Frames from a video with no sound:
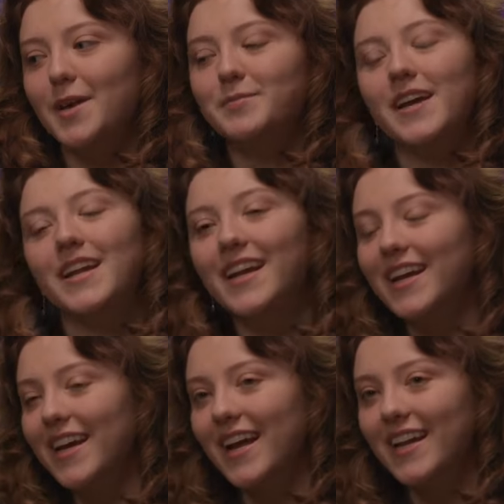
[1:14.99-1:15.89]
I'm dating
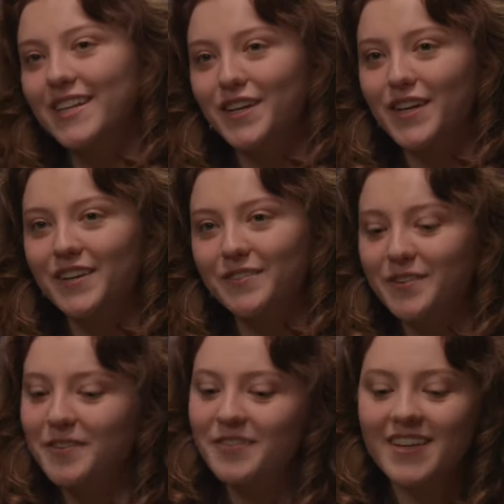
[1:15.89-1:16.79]
again, looking
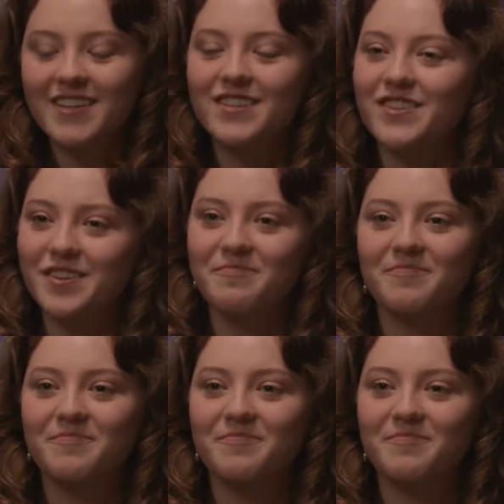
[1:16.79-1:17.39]
for a relationship.